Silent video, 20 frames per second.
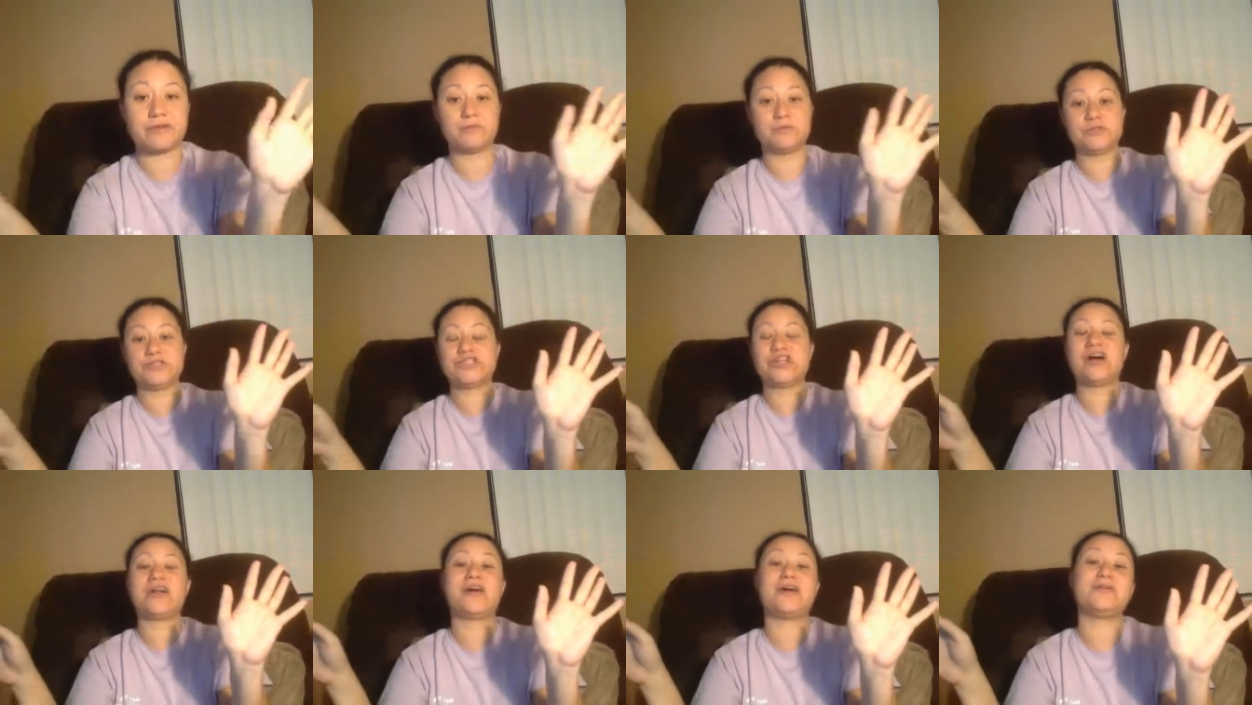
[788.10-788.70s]
film
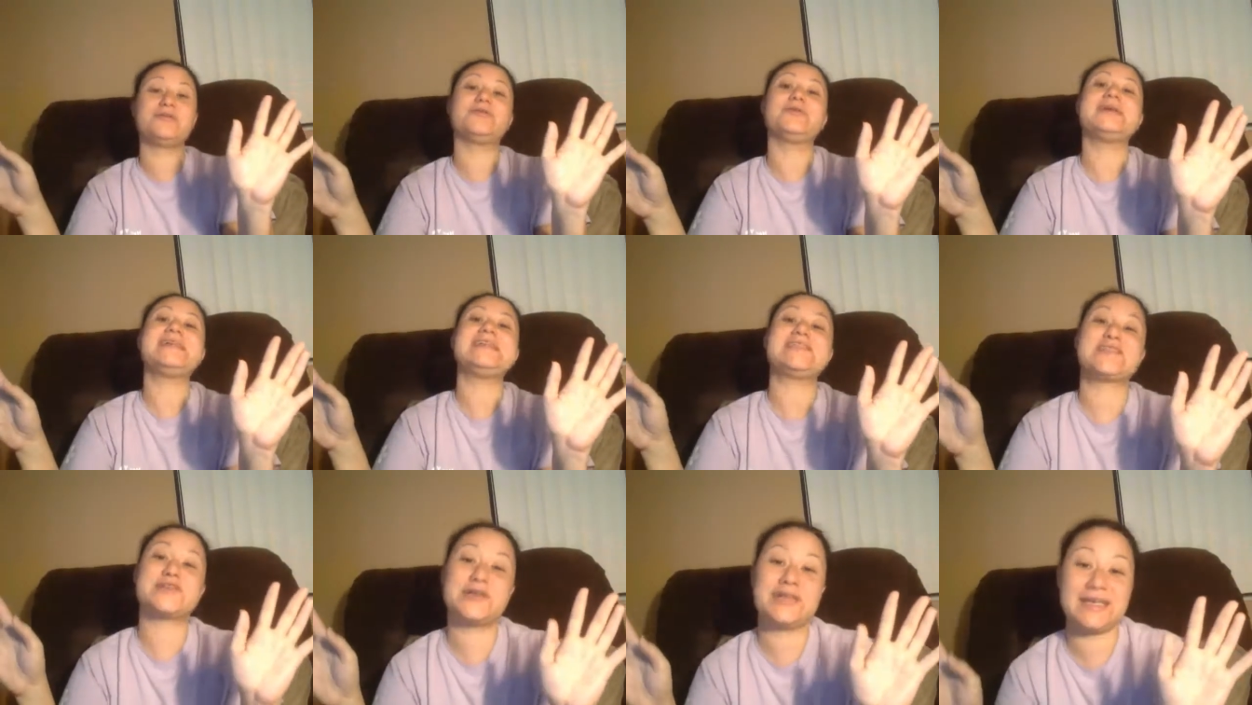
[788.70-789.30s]
was shot on
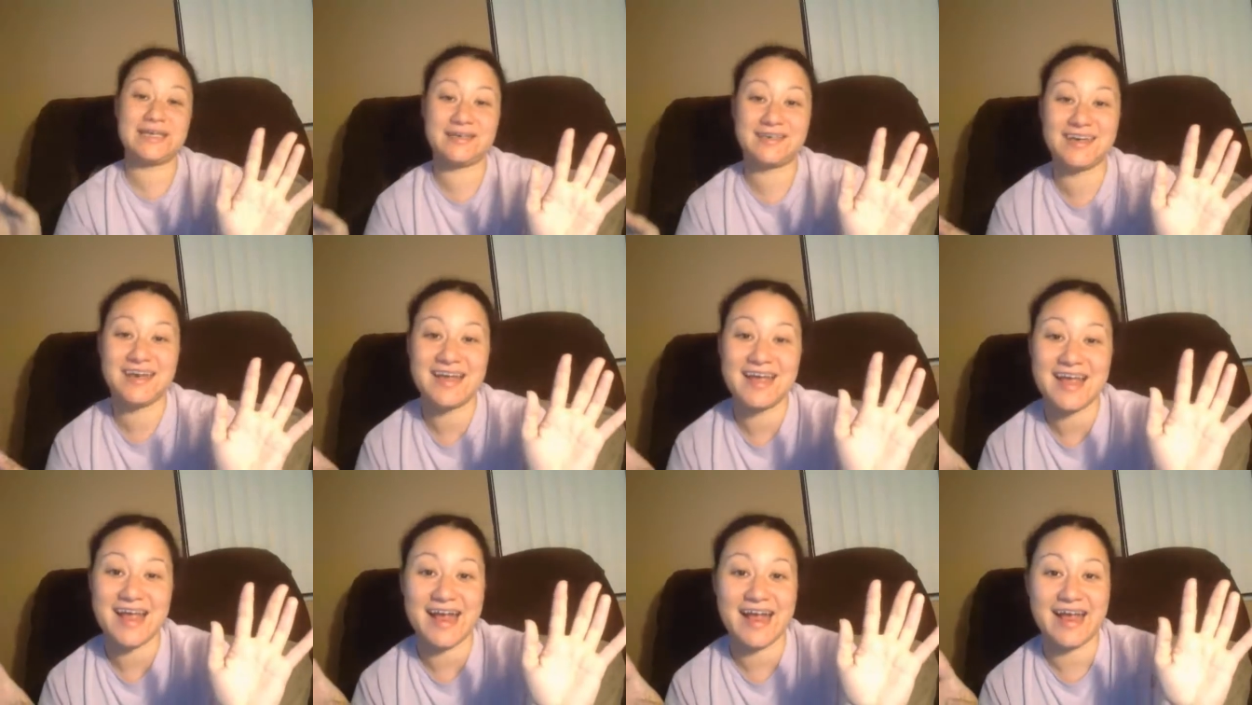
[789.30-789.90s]
green screen
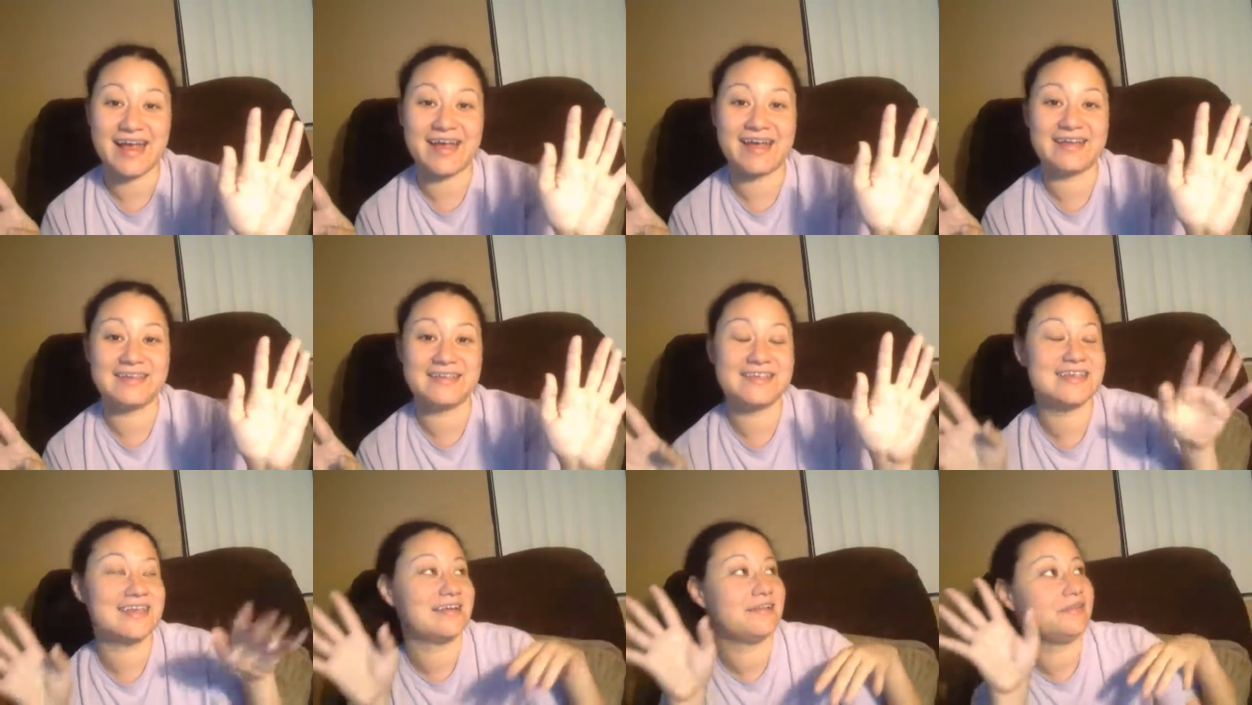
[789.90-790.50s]

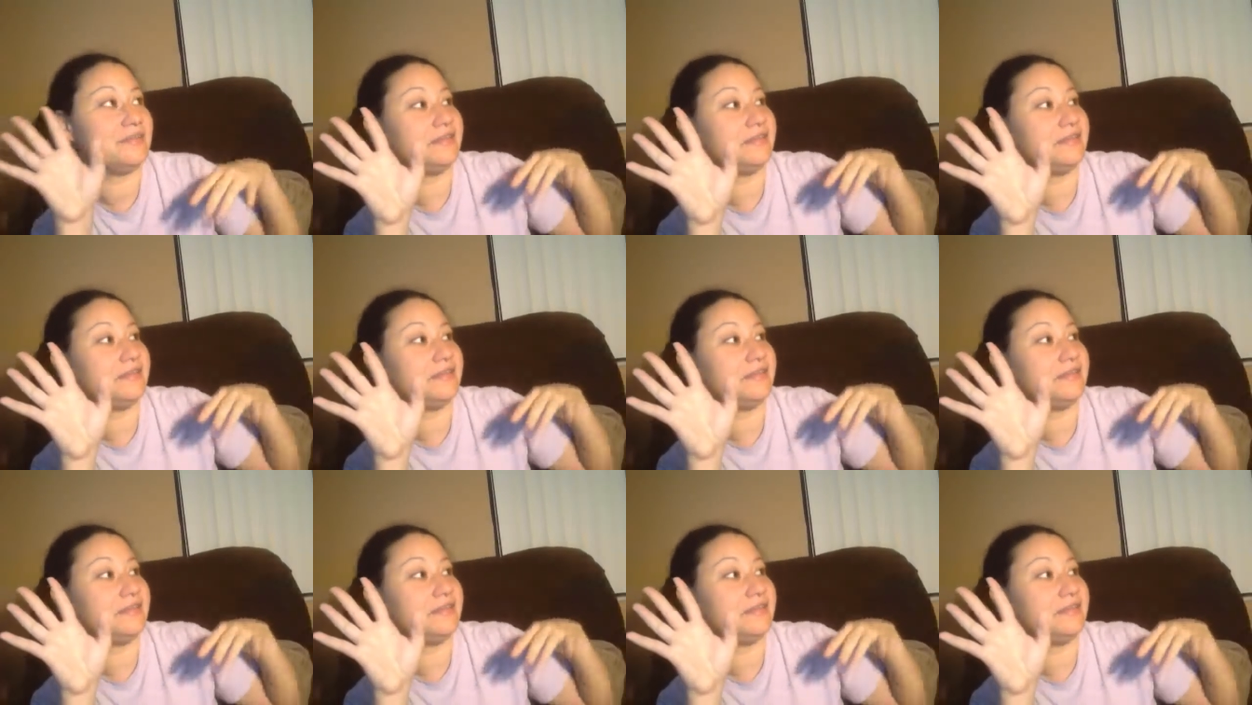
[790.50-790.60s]
and